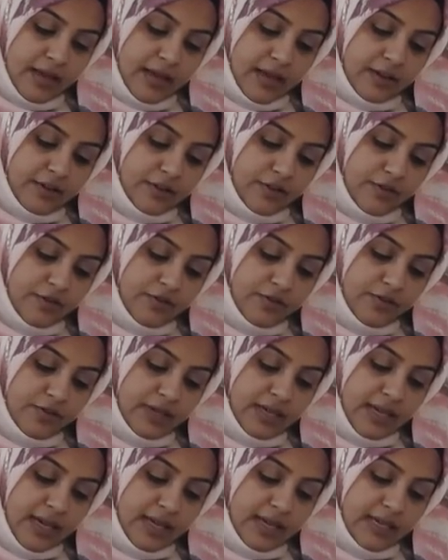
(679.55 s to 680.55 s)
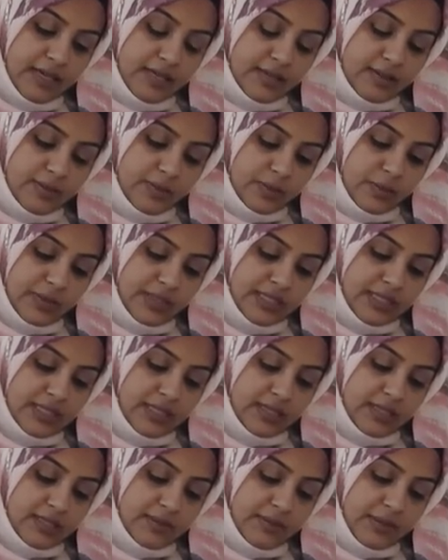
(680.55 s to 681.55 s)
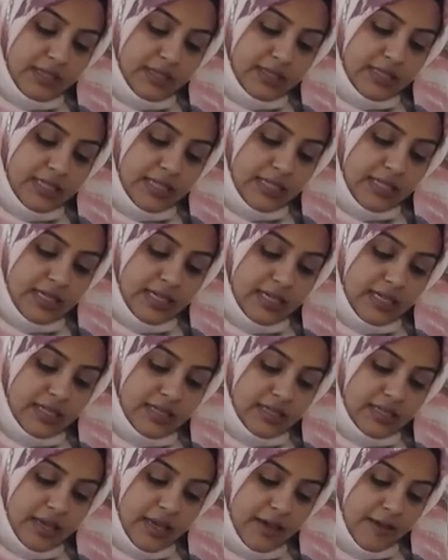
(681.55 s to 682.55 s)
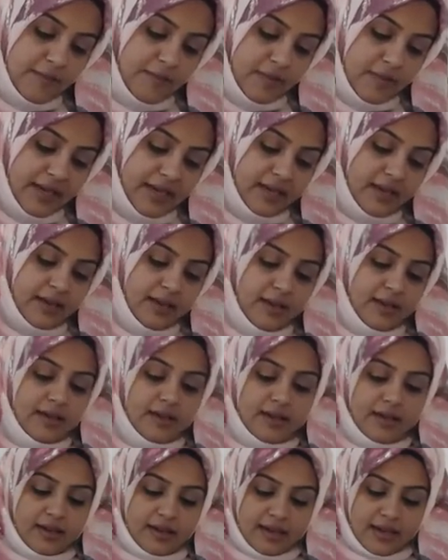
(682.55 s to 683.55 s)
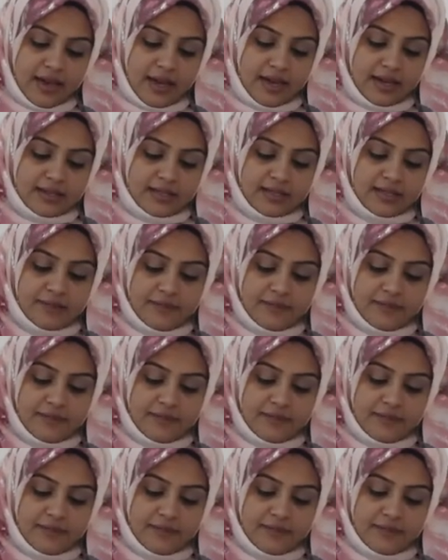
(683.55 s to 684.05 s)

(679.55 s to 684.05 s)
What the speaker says: And don't forget his whiskers, because he is a big cat.